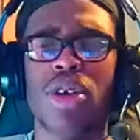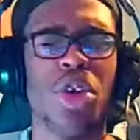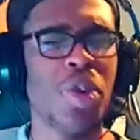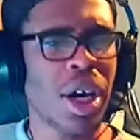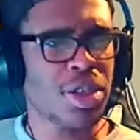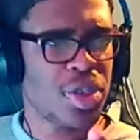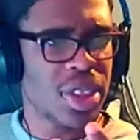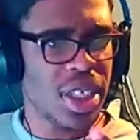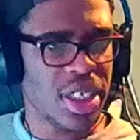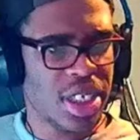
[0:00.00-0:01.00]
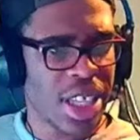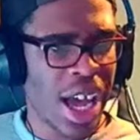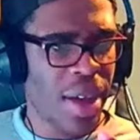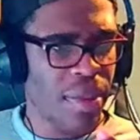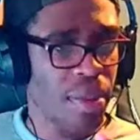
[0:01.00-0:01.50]
who else was it?
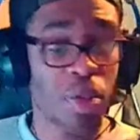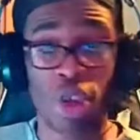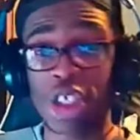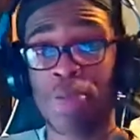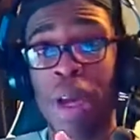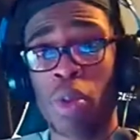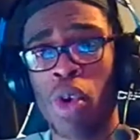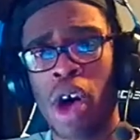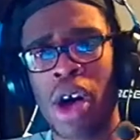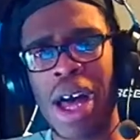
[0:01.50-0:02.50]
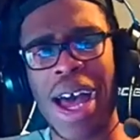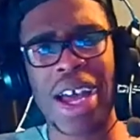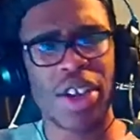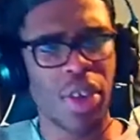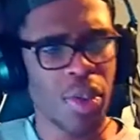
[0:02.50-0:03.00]
Damn, Chris Benoit,
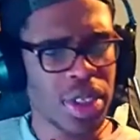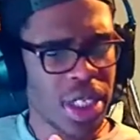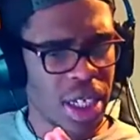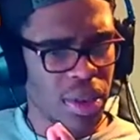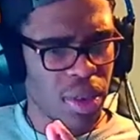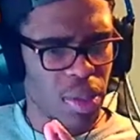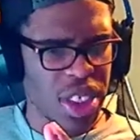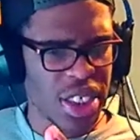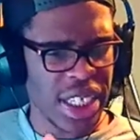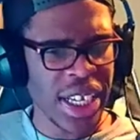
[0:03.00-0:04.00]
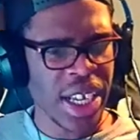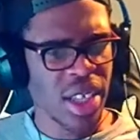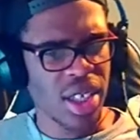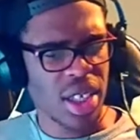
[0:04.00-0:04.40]
and who was it? Was it Cena?